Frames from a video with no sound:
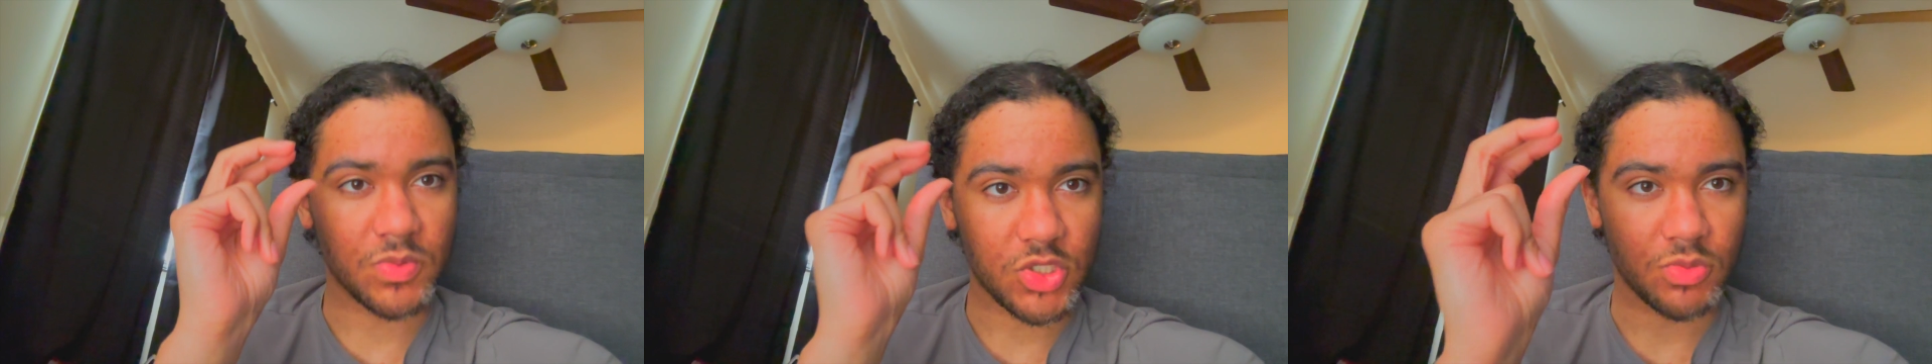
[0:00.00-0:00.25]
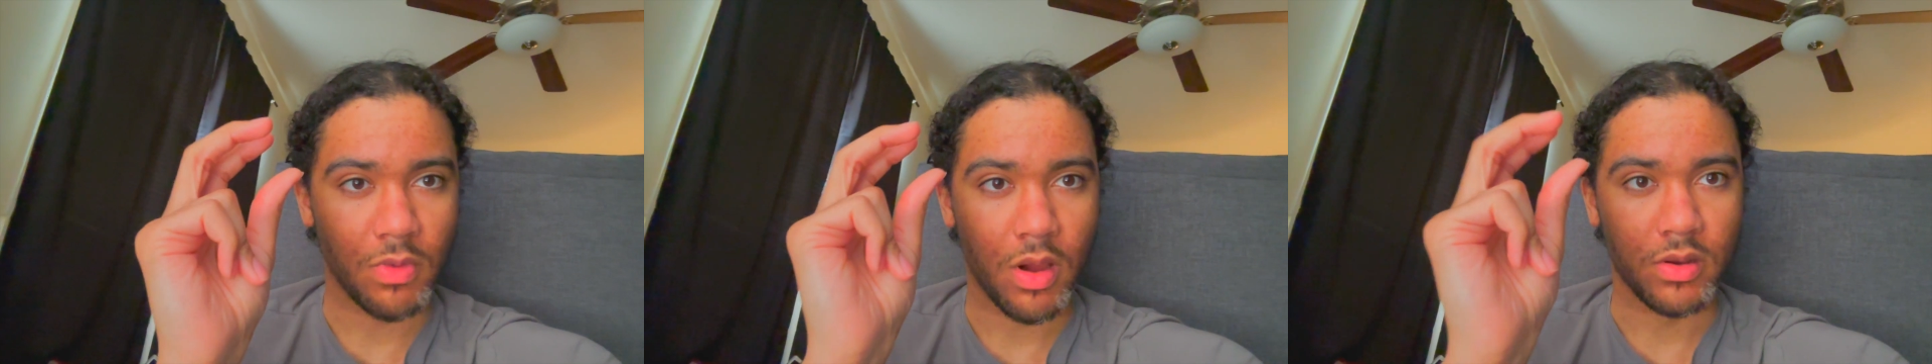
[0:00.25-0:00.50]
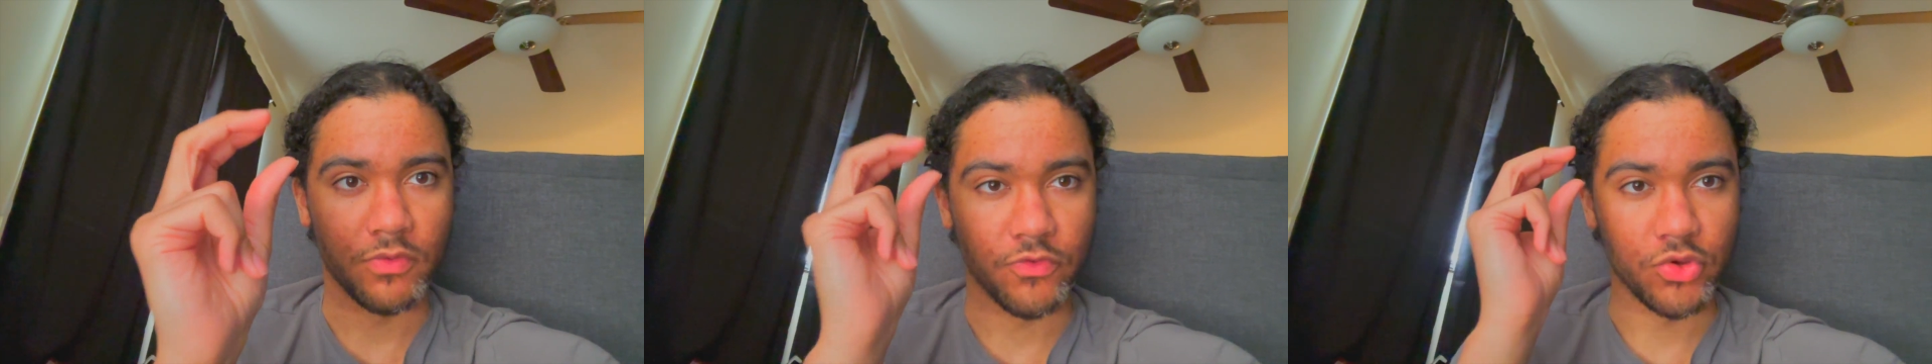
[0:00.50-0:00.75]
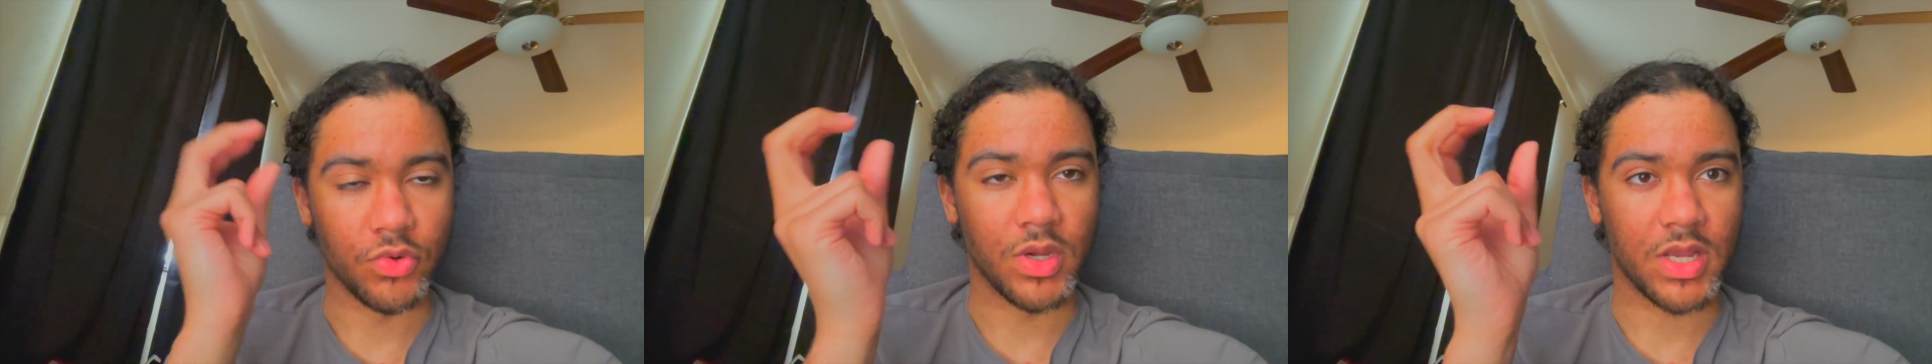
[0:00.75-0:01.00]
small enough for
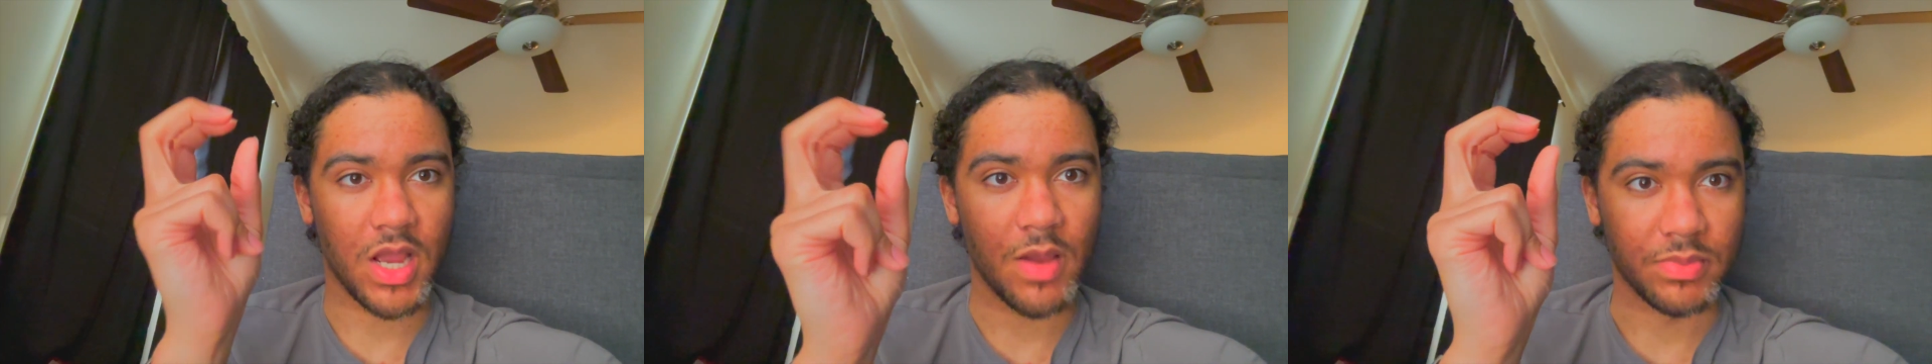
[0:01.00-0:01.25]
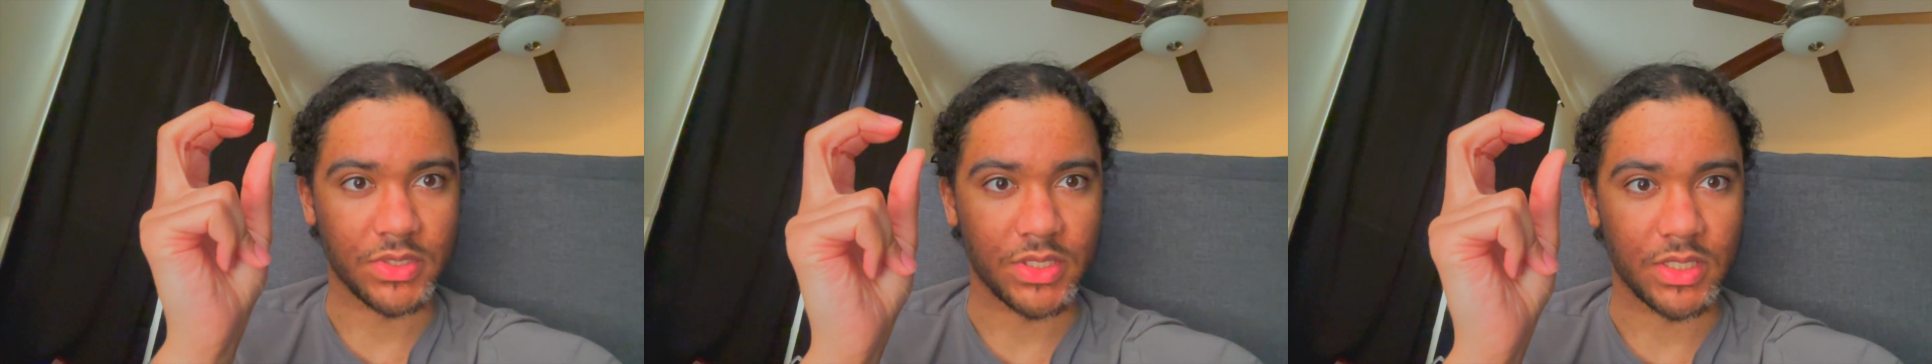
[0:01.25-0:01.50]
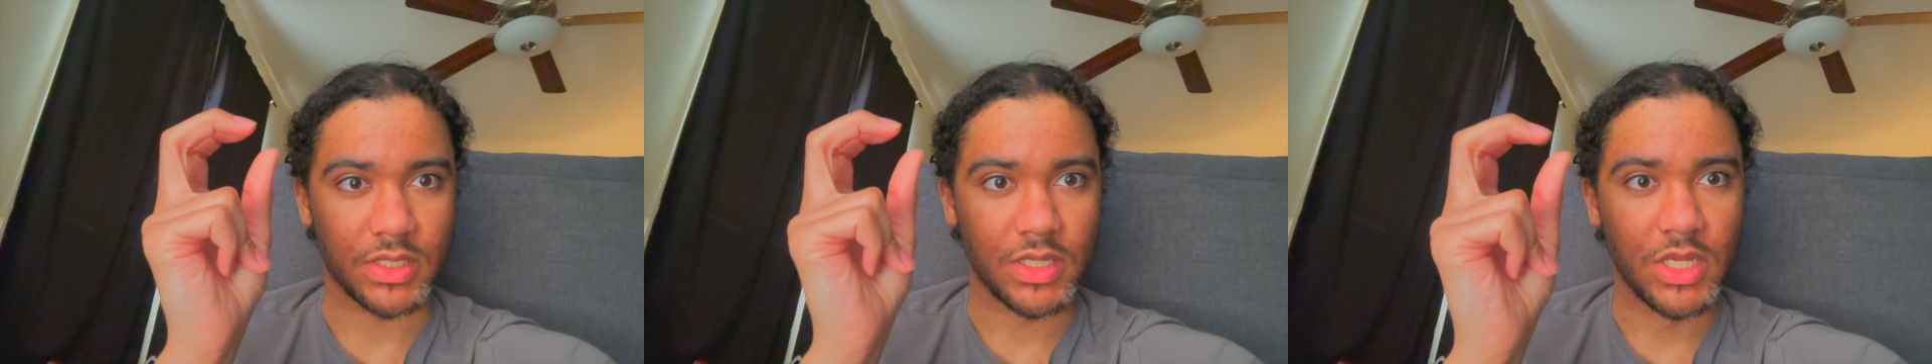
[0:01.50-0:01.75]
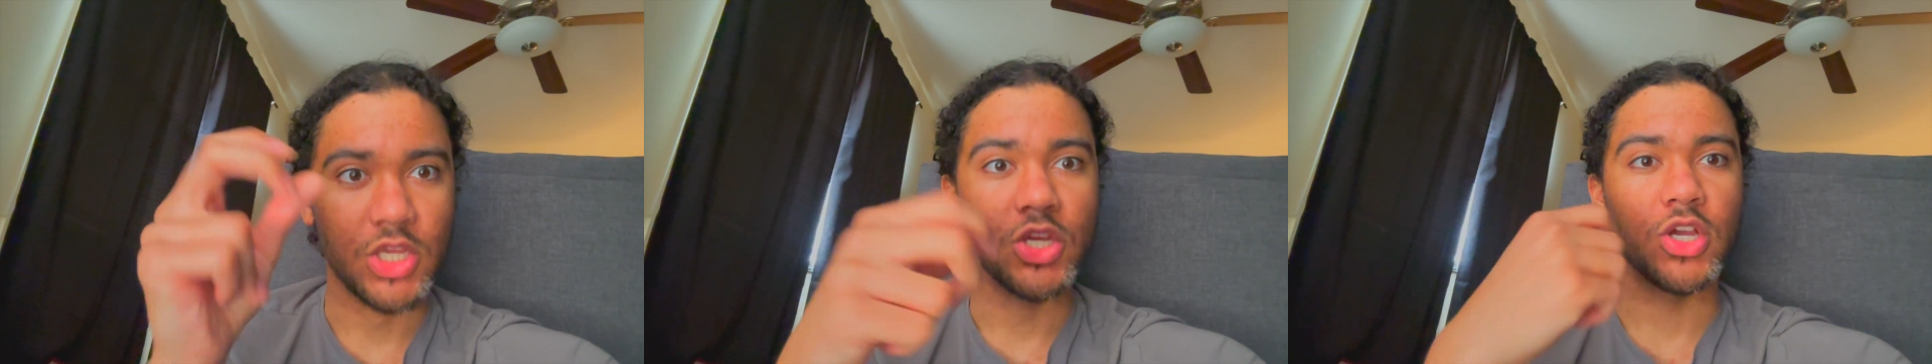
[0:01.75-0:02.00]
you to accomplish it,
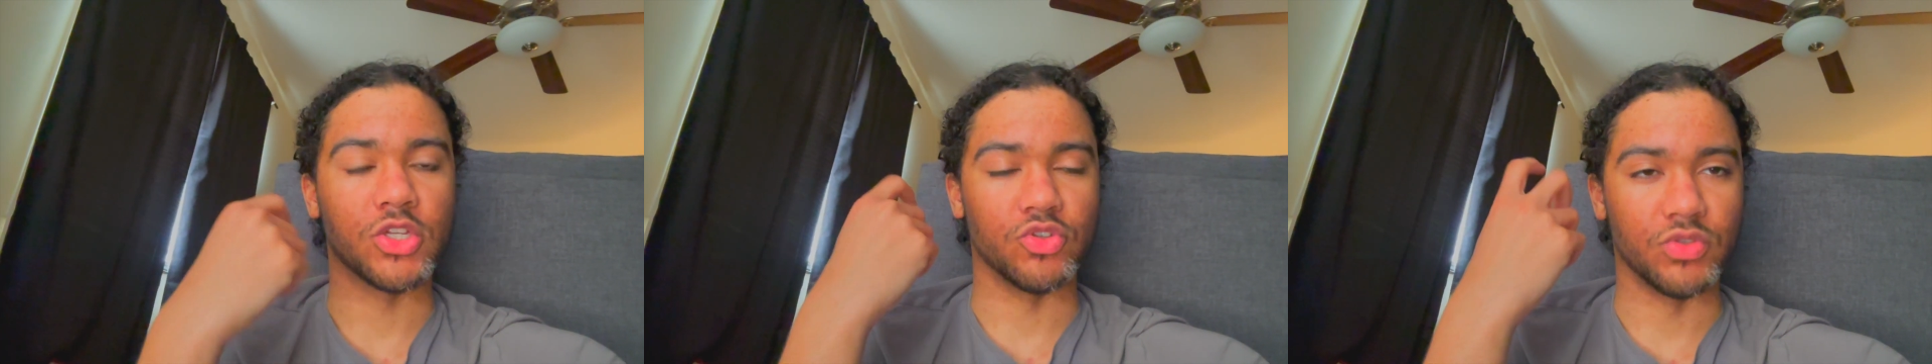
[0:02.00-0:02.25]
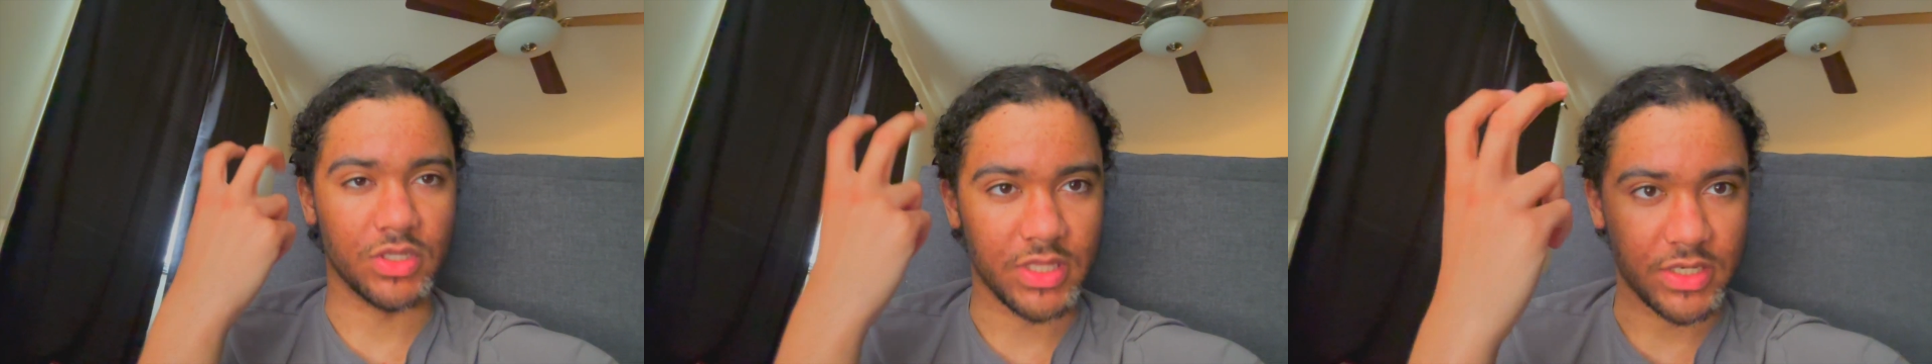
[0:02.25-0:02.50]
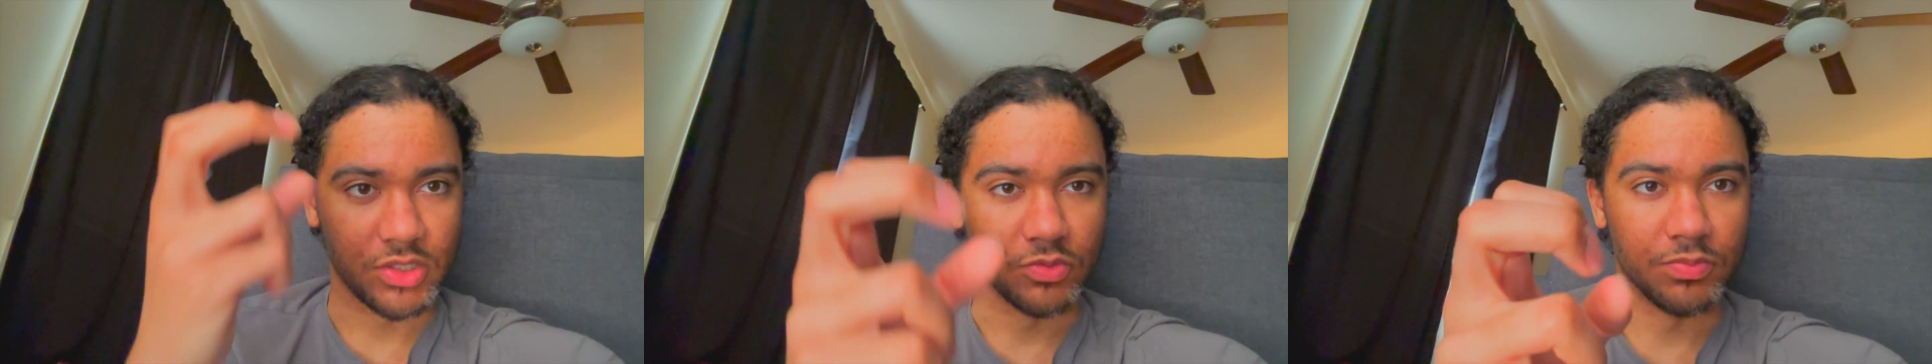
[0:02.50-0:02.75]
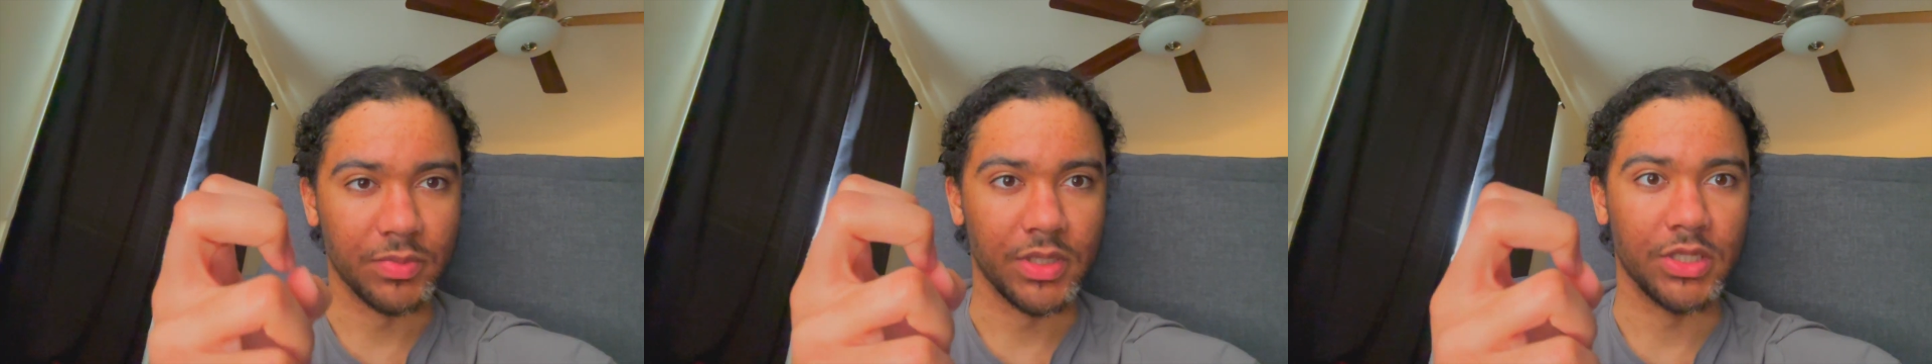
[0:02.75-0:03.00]
because you need that
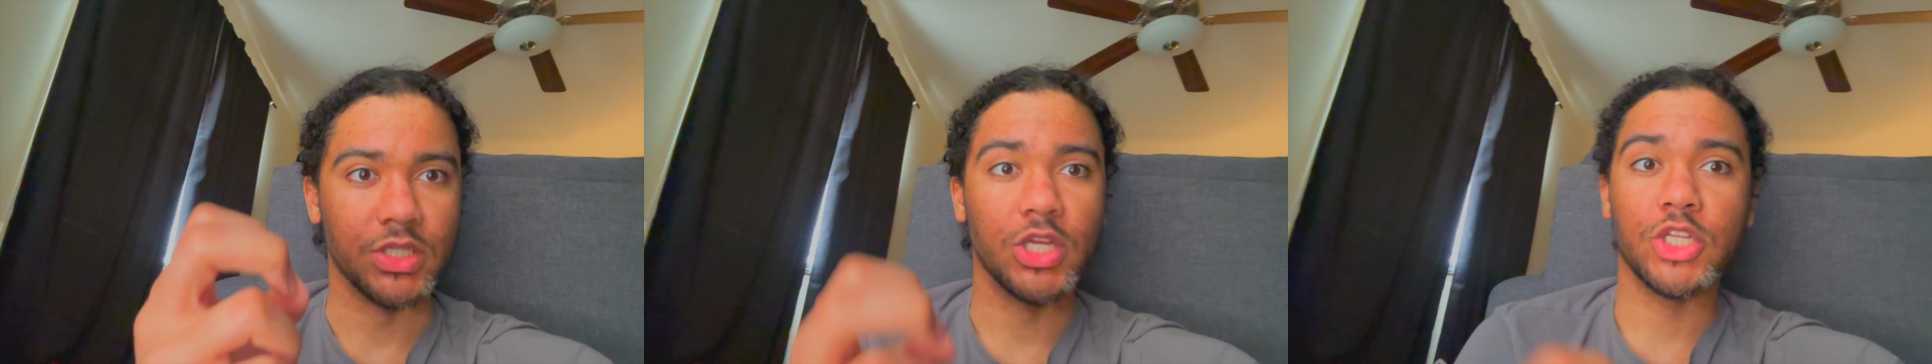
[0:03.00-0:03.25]
dopamine